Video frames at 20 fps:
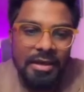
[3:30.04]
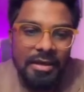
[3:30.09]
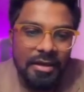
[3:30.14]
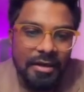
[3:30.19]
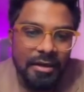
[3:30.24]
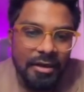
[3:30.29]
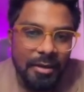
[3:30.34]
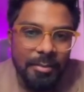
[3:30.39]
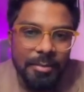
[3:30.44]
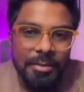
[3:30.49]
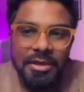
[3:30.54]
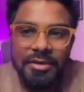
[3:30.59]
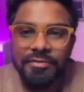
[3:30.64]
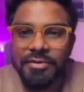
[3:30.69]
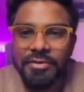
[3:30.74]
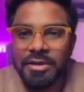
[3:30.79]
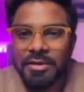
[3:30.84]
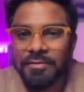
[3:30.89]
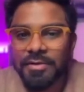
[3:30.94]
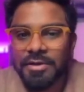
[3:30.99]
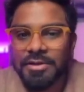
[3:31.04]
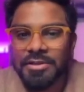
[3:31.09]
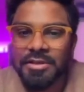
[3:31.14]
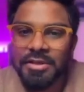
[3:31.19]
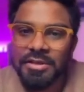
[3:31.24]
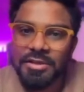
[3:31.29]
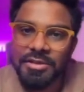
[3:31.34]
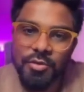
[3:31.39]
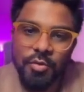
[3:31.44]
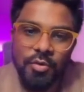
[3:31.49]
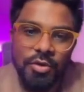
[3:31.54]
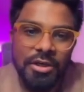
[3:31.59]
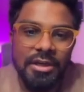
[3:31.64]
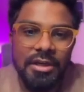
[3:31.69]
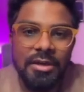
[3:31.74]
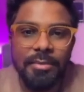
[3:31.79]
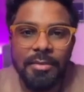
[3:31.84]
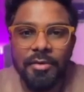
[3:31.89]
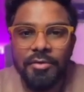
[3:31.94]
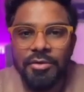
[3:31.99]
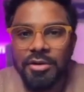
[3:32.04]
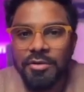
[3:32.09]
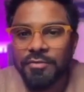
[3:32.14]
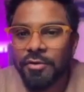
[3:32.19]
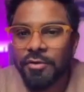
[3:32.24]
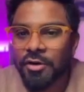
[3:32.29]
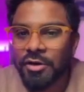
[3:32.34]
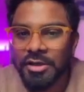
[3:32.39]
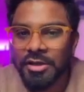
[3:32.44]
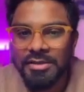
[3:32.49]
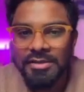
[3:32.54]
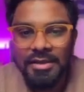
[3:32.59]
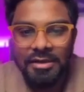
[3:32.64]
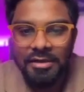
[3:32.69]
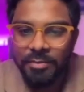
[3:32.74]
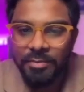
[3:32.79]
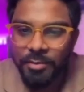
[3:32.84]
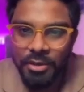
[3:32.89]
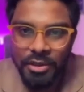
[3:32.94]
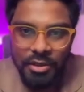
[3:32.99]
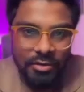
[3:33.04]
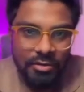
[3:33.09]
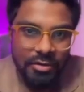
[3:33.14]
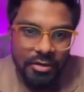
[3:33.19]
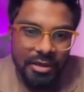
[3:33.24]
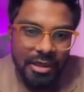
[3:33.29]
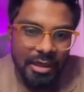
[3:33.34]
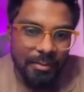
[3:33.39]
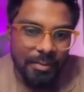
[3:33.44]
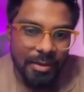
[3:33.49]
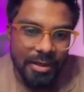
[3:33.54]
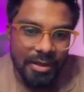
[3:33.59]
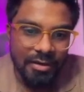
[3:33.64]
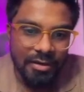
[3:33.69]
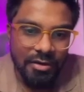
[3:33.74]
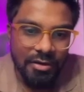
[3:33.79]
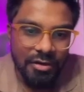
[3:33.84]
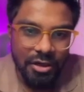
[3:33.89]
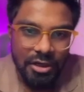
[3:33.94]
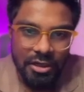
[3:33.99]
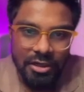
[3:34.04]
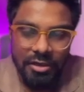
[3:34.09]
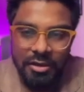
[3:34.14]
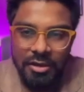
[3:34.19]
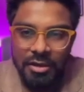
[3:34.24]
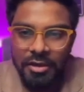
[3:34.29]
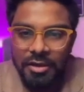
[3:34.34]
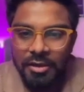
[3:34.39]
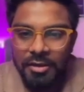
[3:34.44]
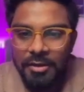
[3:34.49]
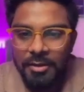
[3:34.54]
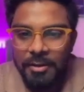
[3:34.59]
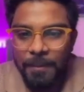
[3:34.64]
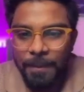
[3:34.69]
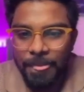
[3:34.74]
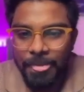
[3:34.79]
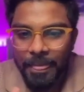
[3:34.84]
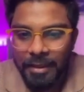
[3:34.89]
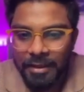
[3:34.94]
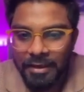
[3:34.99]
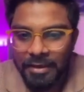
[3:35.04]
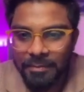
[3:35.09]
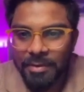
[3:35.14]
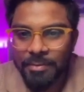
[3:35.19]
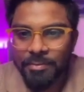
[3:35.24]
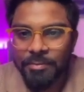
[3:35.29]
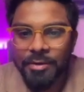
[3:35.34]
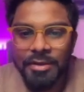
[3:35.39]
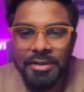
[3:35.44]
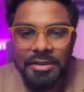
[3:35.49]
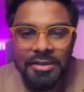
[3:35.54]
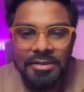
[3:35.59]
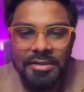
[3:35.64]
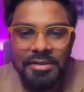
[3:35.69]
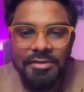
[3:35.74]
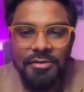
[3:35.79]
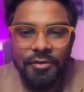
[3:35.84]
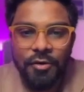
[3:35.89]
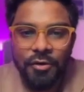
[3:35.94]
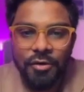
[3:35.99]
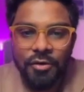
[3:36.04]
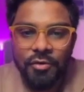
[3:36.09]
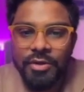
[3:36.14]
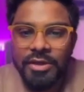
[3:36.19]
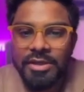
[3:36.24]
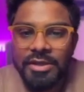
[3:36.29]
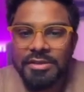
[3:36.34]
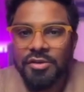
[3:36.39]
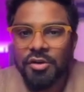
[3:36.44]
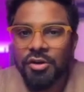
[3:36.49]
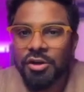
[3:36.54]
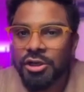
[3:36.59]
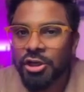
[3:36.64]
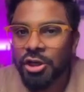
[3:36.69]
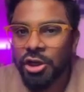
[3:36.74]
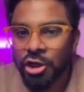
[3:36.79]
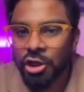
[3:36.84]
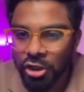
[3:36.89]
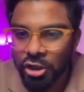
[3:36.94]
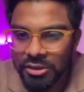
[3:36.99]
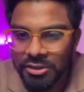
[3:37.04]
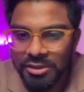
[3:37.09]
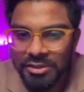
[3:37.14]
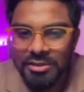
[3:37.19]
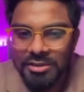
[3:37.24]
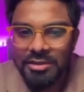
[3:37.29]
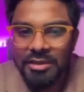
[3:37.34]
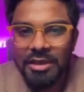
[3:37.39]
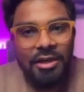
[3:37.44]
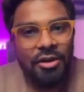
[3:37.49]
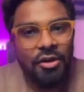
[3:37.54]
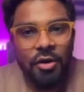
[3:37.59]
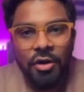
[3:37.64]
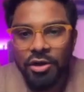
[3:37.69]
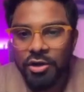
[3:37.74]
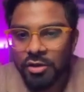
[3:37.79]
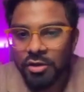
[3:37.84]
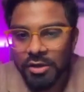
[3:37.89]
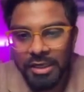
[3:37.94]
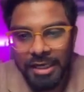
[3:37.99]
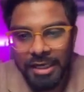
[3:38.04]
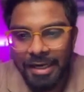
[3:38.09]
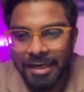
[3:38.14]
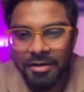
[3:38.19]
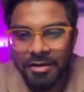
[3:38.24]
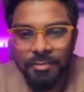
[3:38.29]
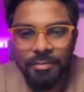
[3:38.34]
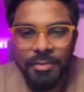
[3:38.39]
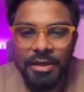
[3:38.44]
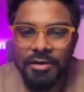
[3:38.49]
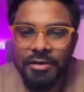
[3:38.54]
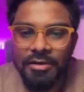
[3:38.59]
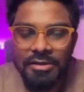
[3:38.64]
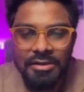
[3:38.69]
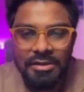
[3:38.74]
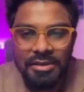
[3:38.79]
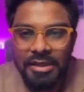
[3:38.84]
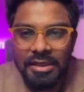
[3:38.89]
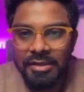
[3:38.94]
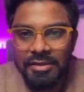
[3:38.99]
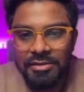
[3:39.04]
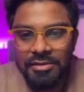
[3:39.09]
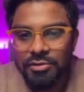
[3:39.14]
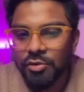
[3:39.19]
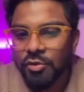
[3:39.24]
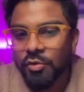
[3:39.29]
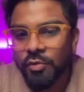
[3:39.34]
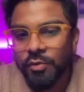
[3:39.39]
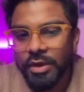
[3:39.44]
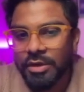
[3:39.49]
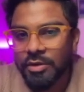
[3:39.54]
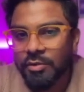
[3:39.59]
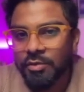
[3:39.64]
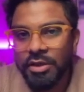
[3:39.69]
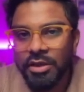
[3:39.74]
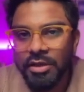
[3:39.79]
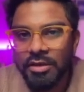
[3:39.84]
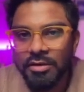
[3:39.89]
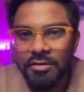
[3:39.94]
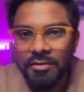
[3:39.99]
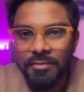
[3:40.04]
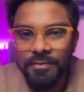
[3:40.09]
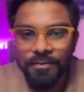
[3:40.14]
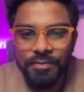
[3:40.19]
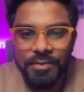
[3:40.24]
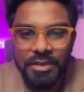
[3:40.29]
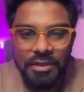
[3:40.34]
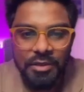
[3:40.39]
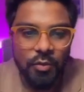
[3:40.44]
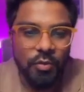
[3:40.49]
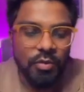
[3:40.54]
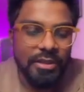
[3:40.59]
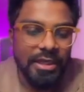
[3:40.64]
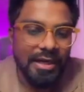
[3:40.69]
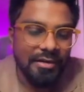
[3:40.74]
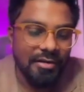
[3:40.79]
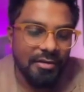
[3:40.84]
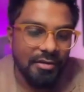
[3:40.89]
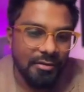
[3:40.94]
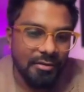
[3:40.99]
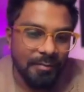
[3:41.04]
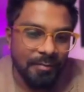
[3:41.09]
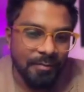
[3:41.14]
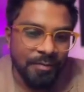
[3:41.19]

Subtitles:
Number of conversion is total amount of orders that the particular campaign got. Remember, this is always on gross, not on net, because there is no way you can do that here.